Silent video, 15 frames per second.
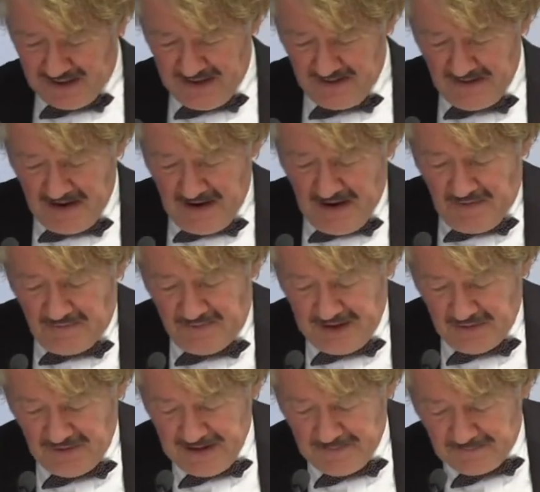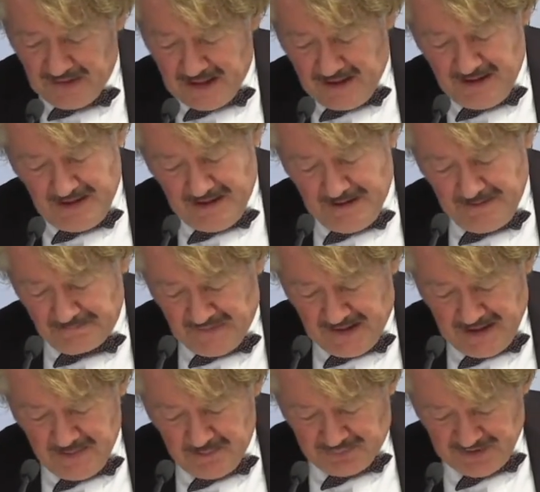to be very
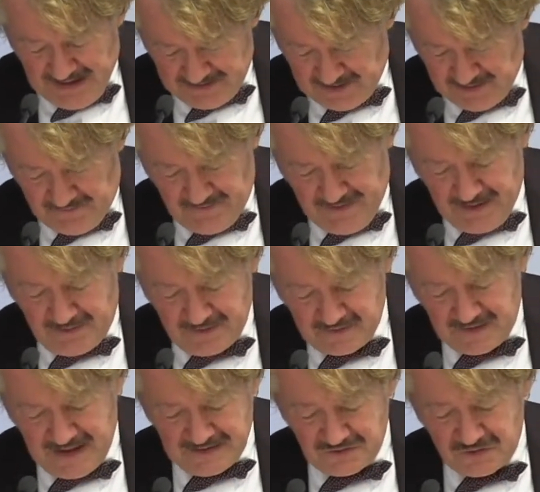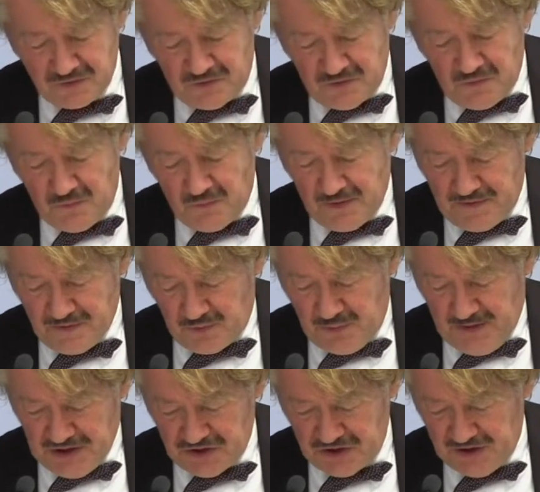impressive. And this has to do with the
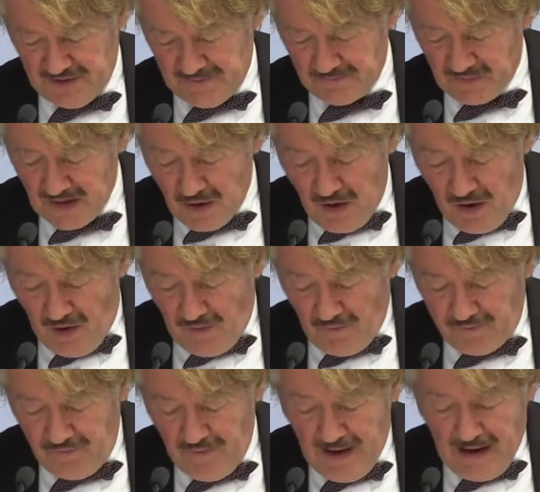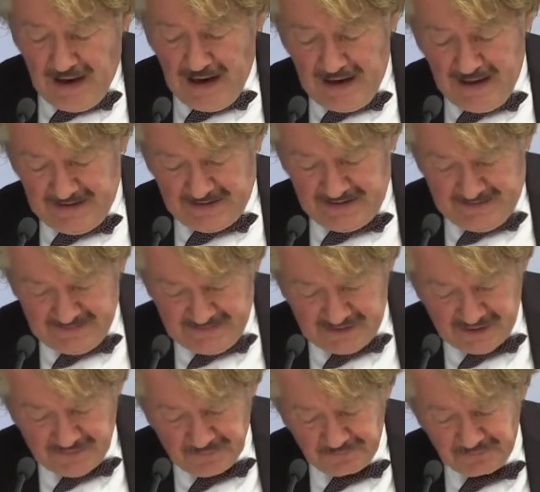question of
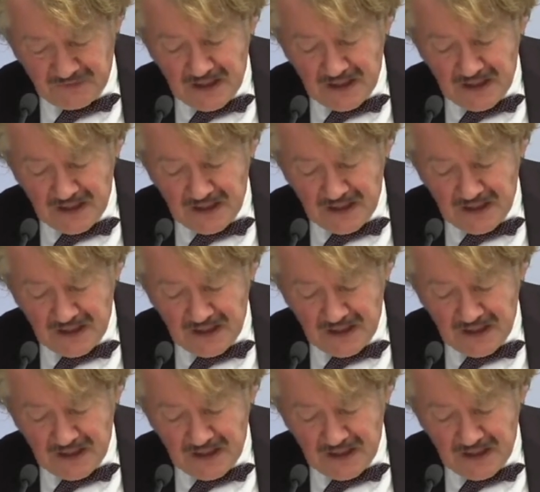icons.